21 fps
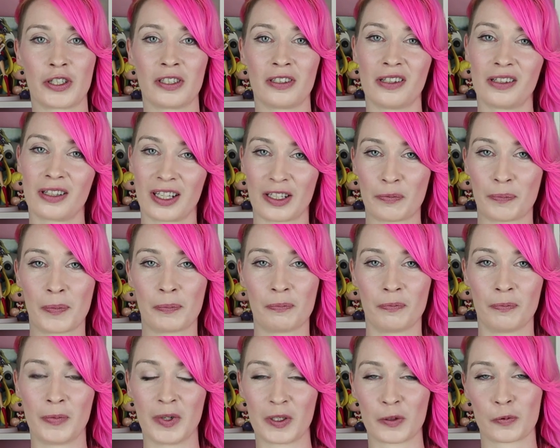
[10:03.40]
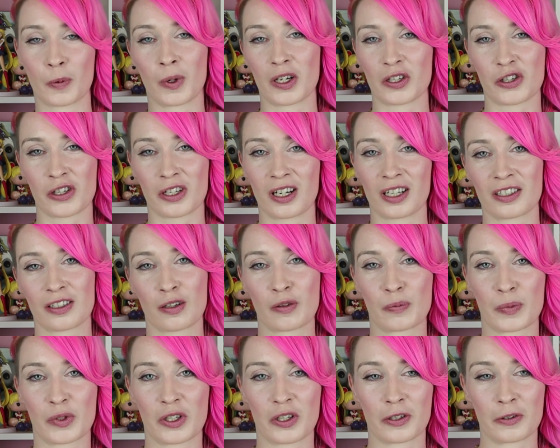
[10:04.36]
chill, like binge watching on
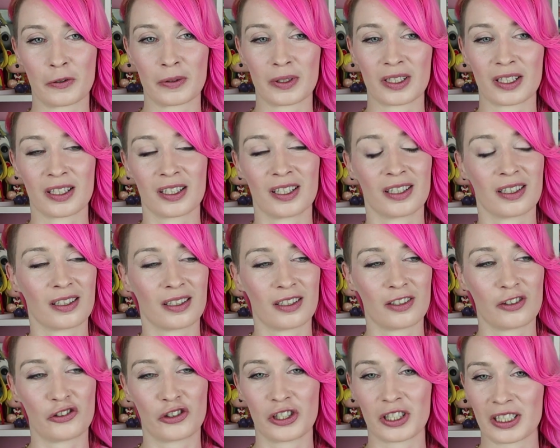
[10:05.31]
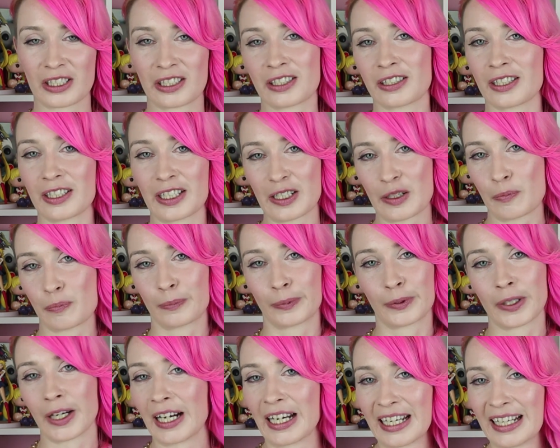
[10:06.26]
some shows, just like
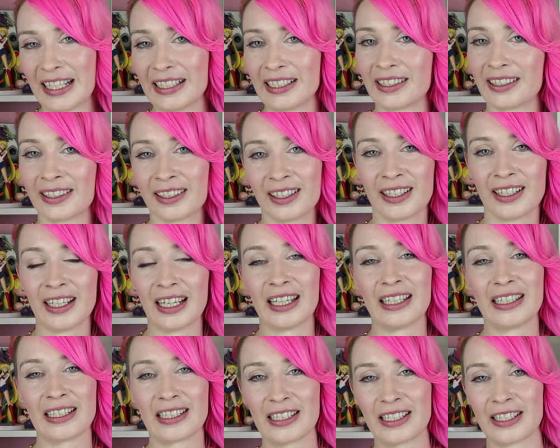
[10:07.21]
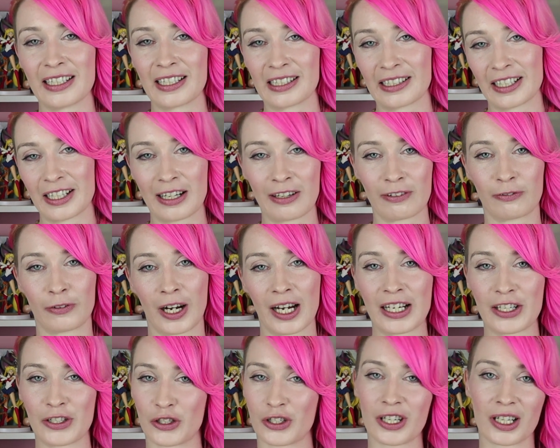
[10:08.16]
praying and eating like
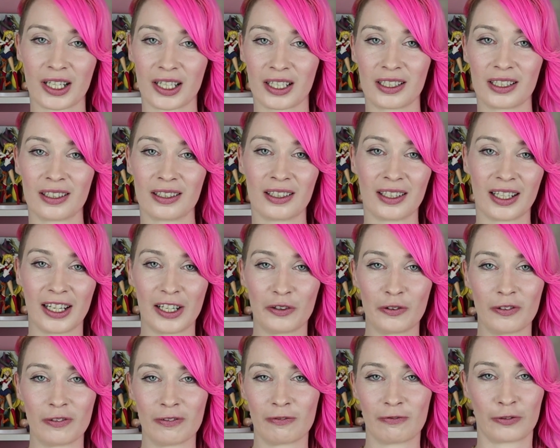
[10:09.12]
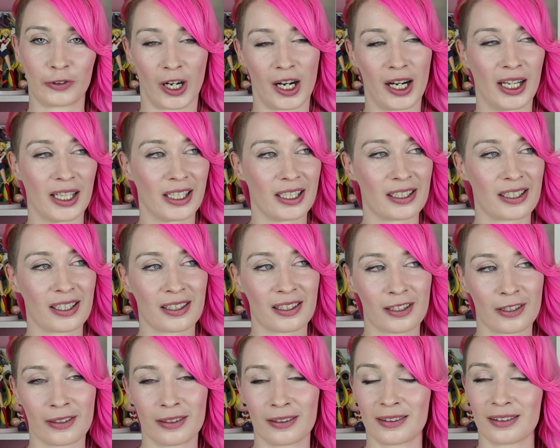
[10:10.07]
fried chicken and
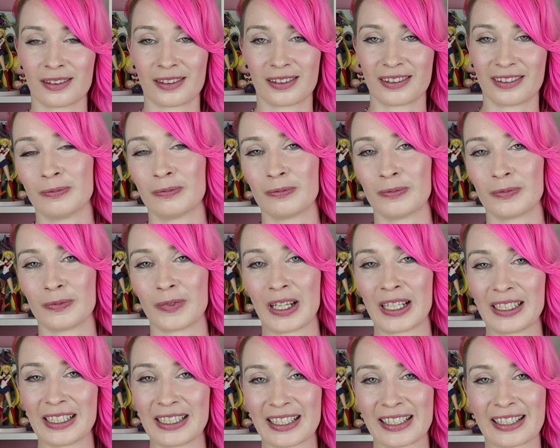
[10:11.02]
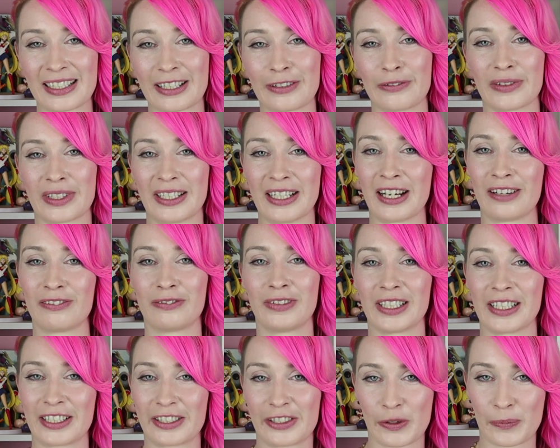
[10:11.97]
fries. At least like with
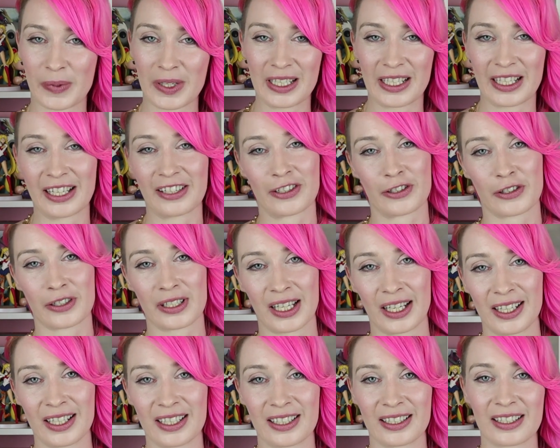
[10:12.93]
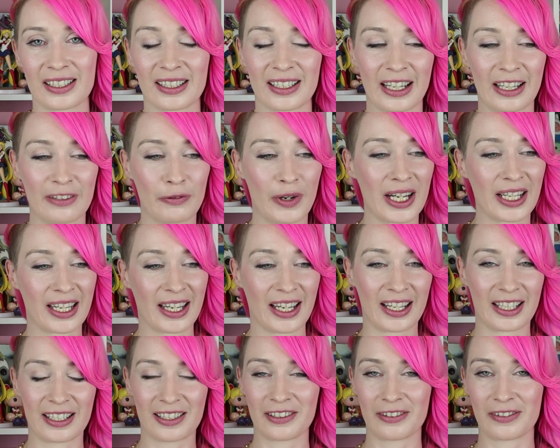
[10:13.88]
Netflix you're being entertained, and why
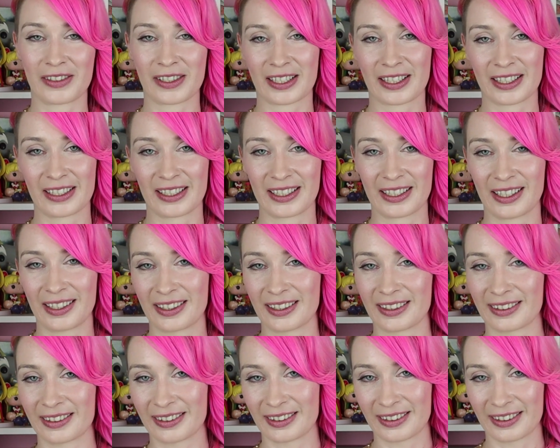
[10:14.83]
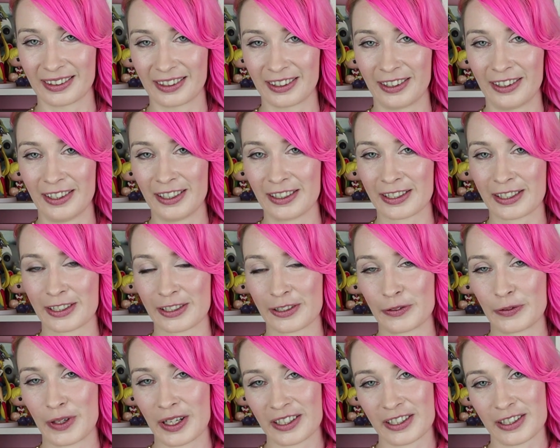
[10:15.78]
can't you just like
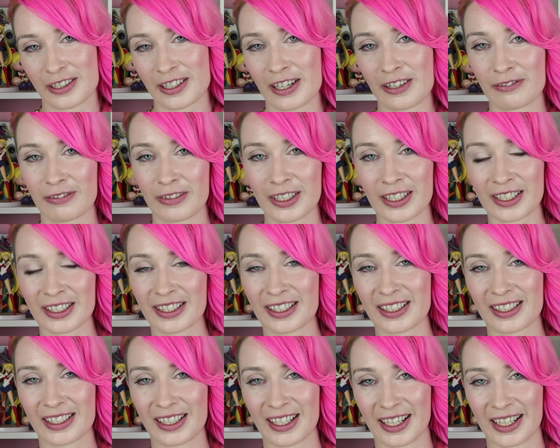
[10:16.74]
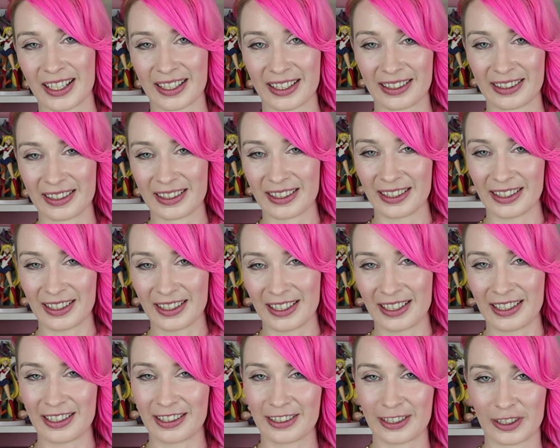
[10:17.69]
also watch Netflix and
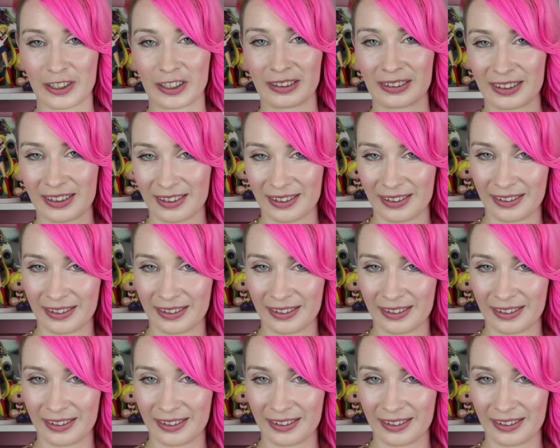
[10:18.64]
eat your